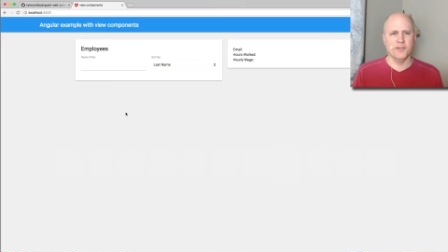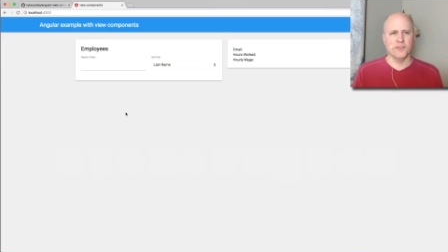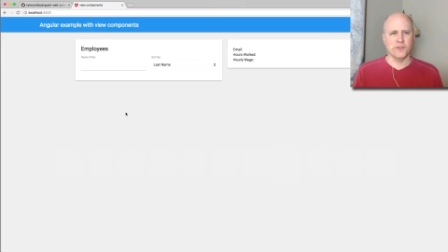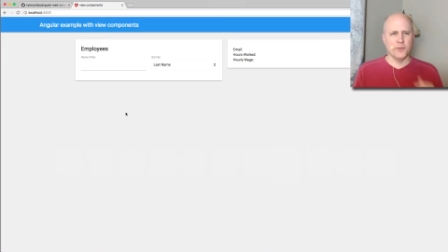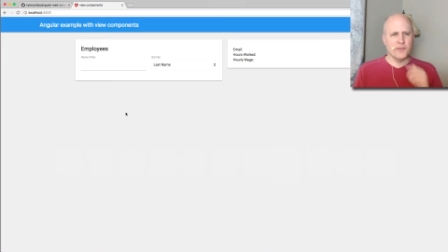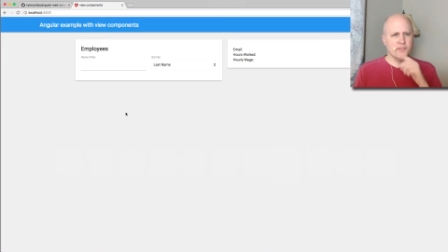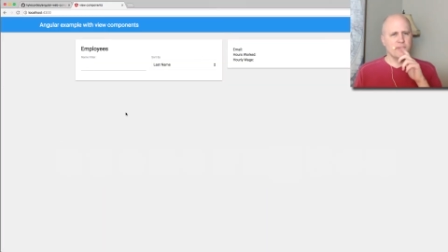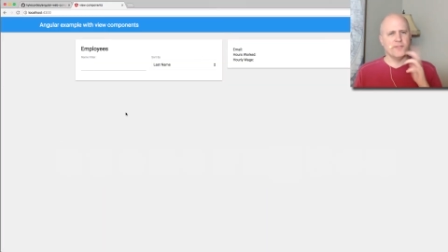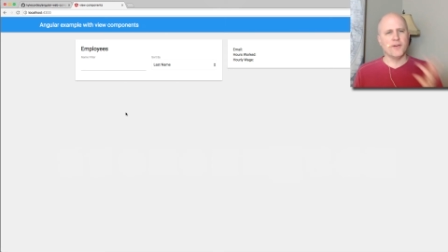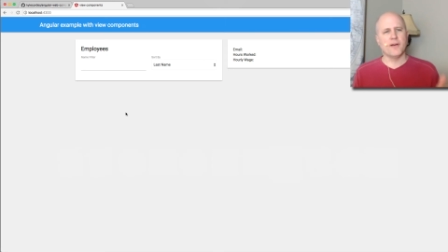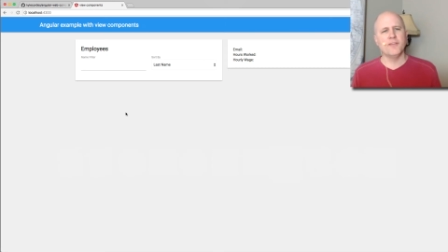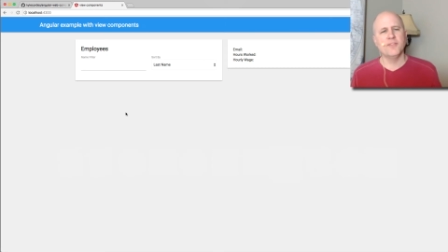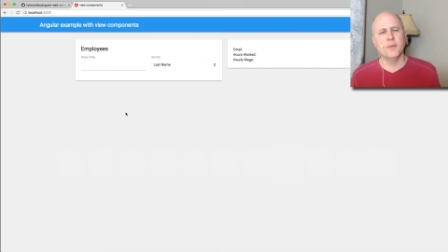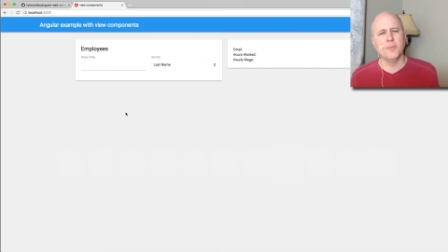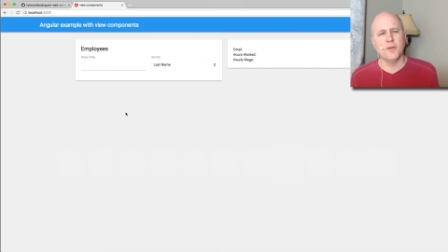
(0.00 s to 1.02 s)
So this is a very
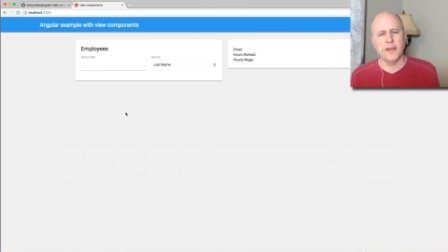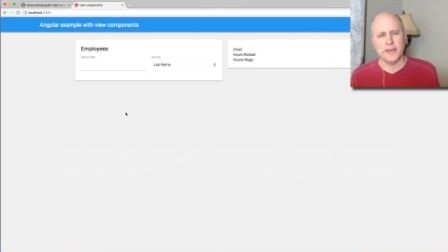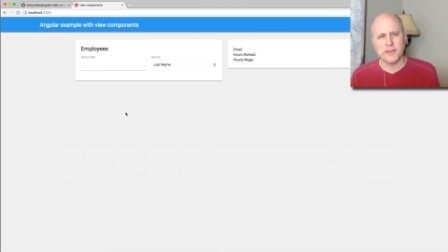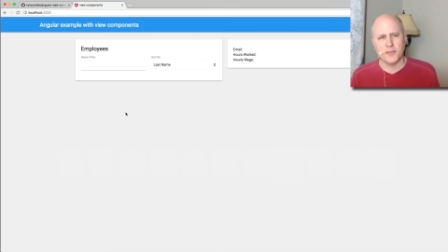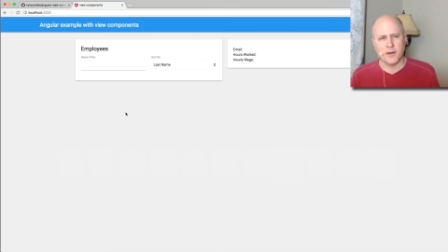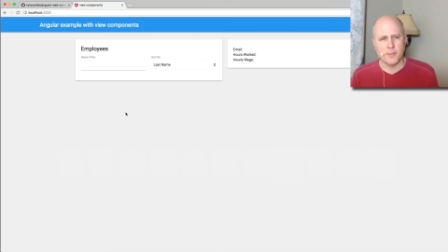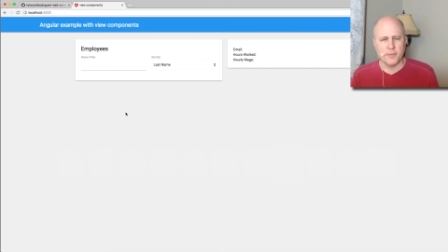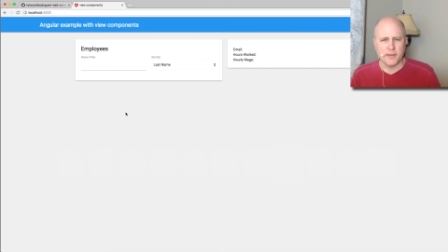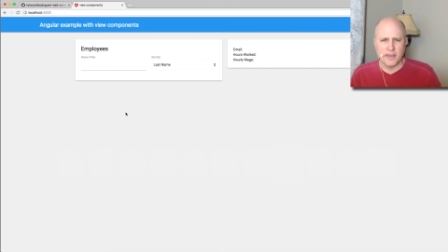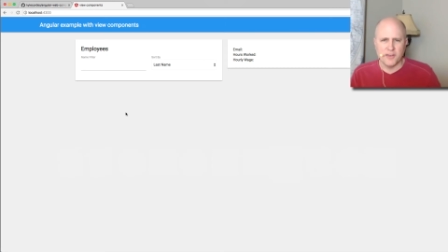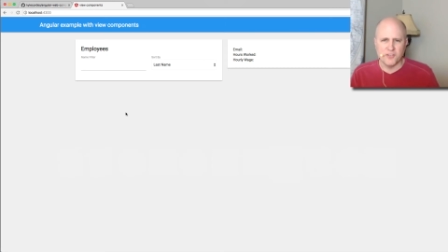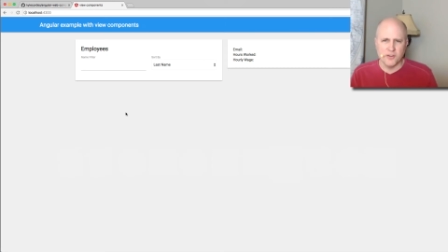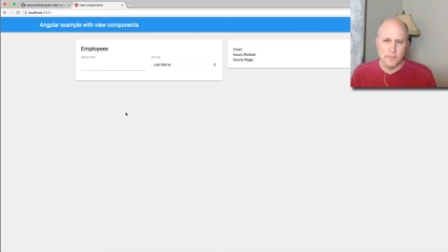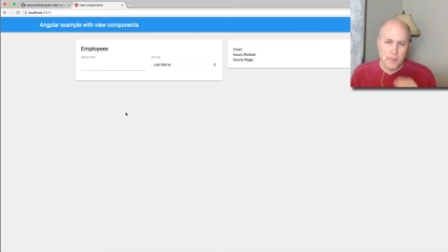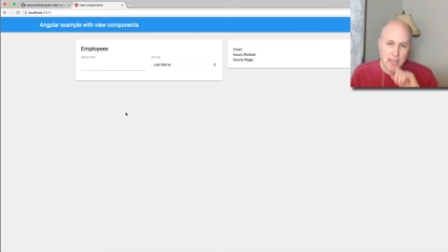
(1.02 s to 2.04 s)
simple Angular
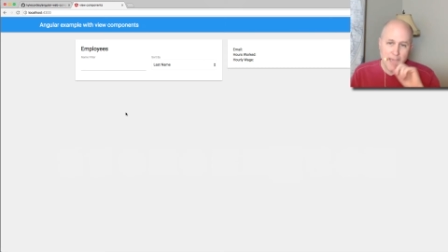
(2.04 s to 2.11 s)
application.